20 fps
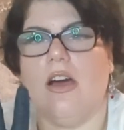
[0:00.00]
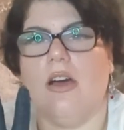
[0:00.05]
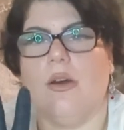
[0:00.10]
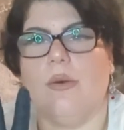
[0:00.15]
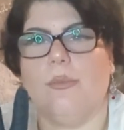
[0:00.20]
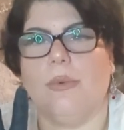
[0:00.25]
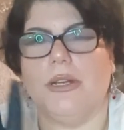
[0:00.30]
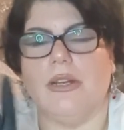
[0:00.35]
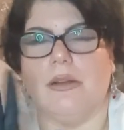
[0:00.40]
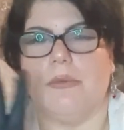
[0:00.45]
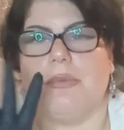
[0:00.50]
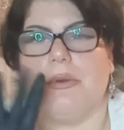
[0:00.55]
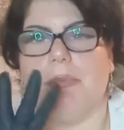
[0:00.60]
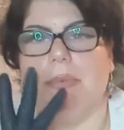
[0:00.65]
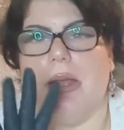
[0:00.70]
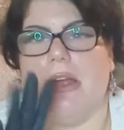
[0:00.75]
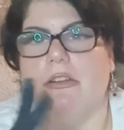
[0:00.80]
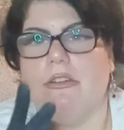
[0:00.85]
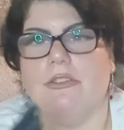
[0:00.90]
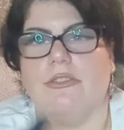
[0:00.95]
when I'm
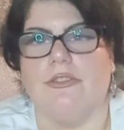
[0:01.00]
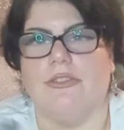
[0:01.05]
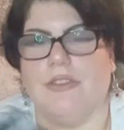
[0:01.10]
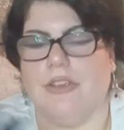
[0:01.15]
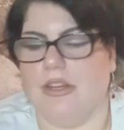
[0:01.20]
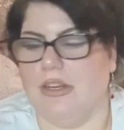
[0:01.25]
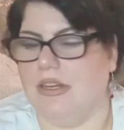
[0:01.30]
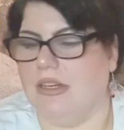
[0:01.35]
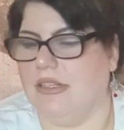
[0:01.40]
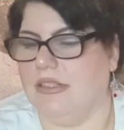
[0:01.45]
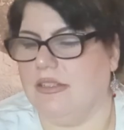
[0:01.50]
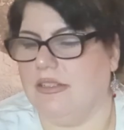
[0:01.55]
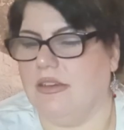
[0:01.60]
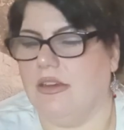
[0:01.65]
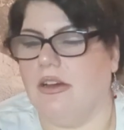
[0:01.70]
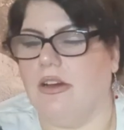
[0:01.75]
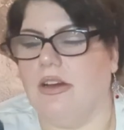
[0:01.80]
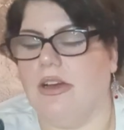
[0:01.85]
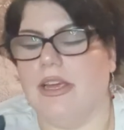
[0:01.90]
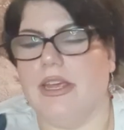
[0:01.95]
preparing food,
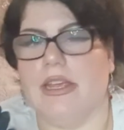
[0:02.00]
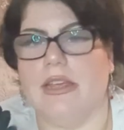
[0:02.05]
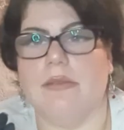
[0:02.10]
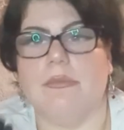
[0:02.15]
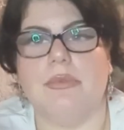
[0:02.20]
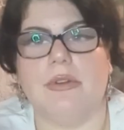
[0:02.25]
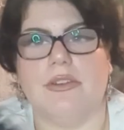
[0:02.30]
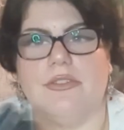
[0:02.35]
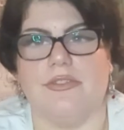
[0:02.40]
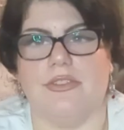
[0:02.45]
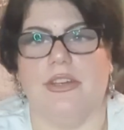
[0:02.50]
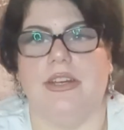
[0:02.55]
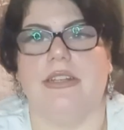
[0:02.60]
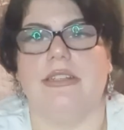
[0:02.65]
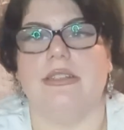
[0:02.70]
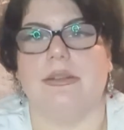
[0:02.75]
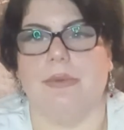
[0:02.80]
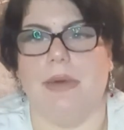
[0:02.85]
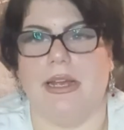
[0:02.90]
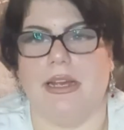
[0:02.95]
I prefer
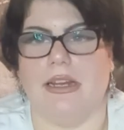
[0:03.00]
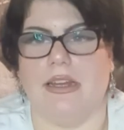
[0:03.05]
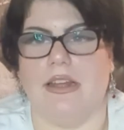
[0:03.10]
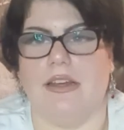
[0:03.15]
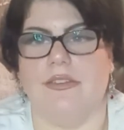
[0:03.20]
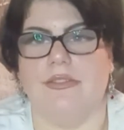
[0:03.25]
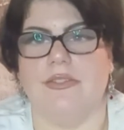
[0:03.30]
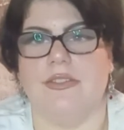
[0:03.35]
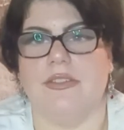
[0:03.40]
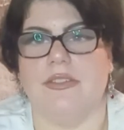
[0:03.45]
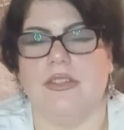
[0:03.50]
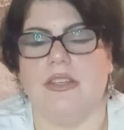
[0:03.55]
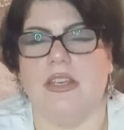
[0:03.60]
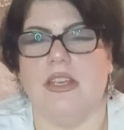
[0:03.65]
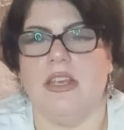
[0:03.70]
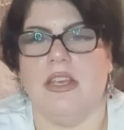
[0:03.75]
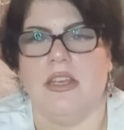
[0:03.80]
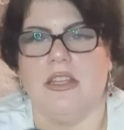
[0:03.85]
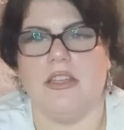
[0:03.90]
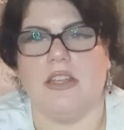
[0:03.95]
to wear gloves.
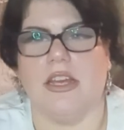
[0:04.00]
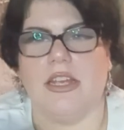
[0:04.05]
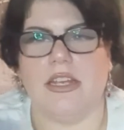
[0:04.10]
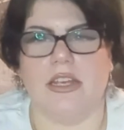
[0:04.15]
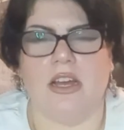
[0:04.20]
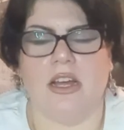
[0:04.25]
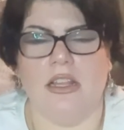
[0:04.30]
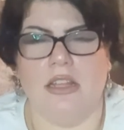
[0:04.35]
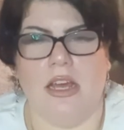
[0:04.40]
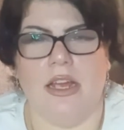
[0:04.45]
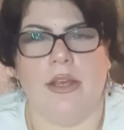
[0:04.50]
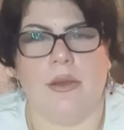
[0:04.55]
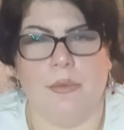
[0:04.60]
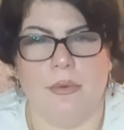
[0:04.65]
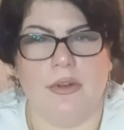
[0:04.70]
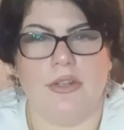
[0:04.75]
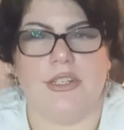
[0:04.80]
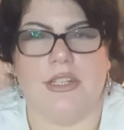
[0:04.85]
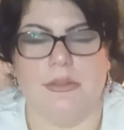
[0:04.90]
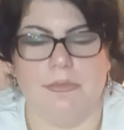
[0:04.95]
Like, I like
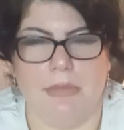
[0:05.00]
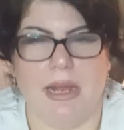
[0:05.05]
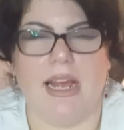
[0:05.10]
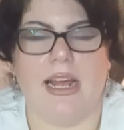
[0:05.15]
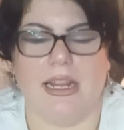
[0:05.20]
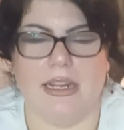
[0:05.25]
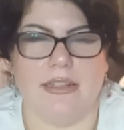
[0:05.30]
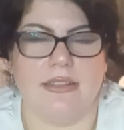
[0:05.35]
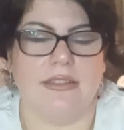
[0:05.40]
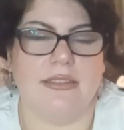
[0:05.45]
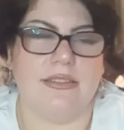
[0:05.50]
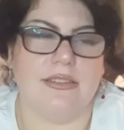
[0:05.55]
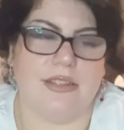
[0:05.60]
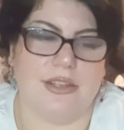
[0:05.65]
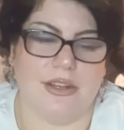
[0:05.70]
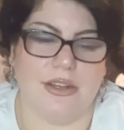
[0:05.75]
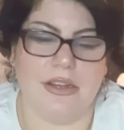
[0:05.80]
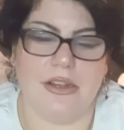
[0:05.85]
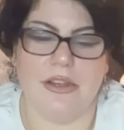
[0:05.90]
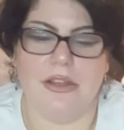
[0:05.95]
washing my hands
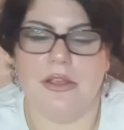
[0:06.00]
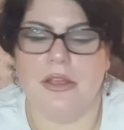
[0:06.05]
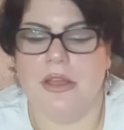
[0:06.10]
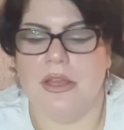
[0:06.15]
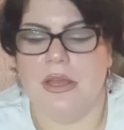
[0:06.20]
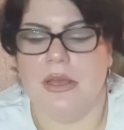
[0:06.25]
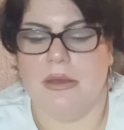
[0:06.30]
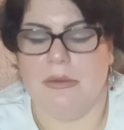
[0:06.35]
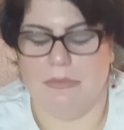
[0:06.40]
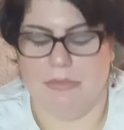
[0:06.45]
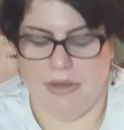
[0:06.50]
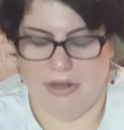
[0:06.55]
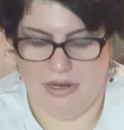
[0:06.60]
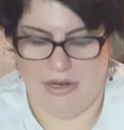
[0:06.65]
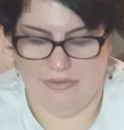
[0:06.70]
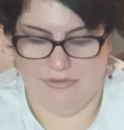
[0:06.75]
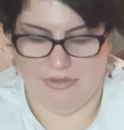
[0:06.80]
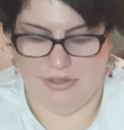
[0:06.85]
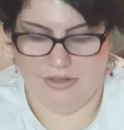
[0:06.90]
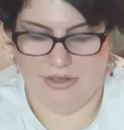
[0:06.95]
too, but
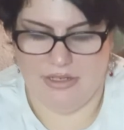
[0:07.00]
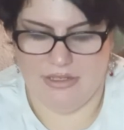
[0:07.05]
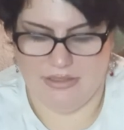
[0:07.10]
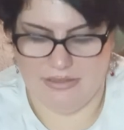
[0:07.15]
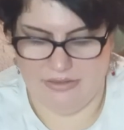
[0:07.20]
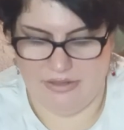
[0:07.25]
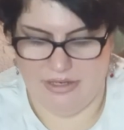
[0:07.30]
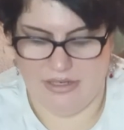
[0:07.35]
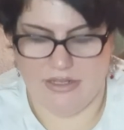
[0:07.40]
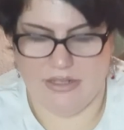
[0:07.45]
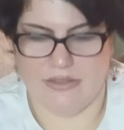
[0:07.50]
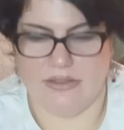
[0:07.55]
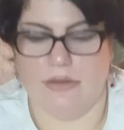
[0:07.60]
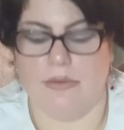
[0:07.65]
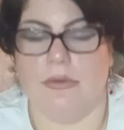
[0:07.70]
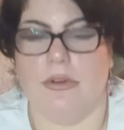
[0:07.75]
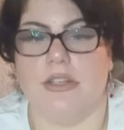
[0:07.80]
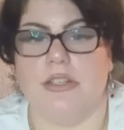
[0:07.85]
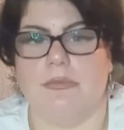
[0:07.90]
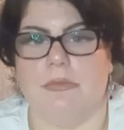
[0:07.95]
I've noticed, like, because I
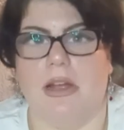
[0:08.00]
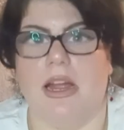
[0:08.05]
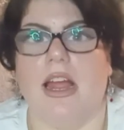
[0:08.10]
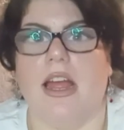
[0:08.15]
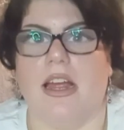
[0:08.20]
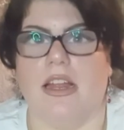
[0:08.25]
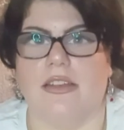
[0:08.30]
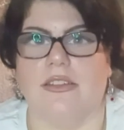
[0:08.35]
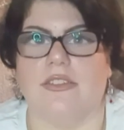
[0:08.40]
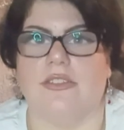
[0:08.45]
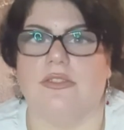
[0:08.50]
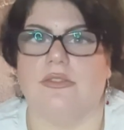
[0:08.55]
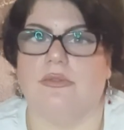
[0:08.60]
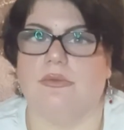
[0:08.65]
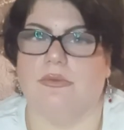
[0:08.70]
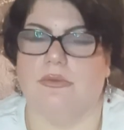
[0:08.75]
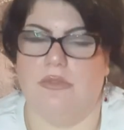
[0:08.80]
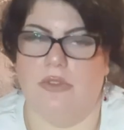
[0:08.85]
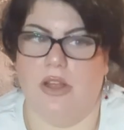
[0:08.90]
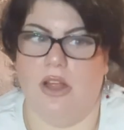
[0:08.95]
wash my hands
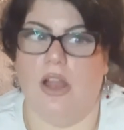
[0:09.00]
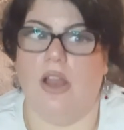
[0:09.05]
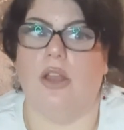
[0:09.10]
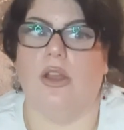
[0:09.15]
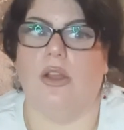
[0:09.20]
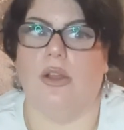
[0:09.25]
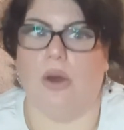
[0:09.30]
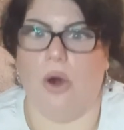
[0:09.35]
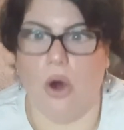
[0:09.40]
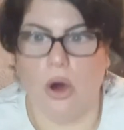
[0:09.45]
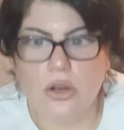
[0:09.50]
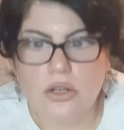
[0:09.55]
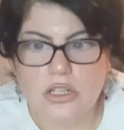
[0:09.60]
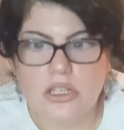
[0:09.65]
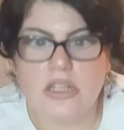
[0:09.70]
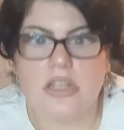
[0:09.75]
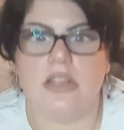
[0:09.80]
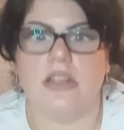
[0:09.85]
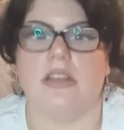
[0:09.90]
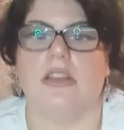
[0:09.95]
a lot,
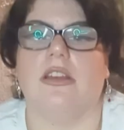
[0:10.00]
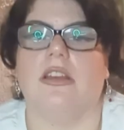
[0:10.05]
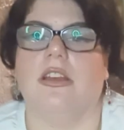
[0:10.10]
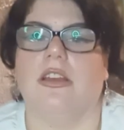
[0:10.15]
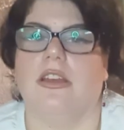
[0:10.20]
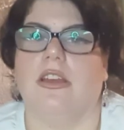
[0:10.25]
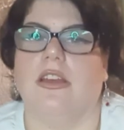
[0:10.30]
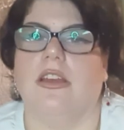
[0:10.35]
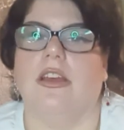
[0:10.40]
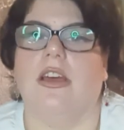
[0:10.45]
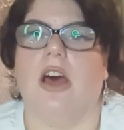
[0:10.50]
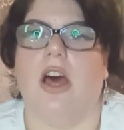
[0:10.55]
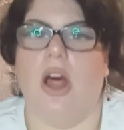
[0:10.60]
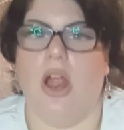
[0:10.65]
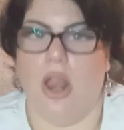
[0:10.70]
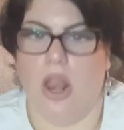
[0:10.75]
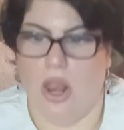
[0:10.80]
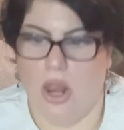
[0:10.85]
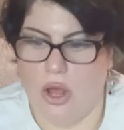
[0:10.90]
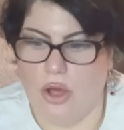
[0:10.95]

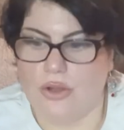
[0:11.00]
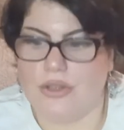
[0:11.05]
and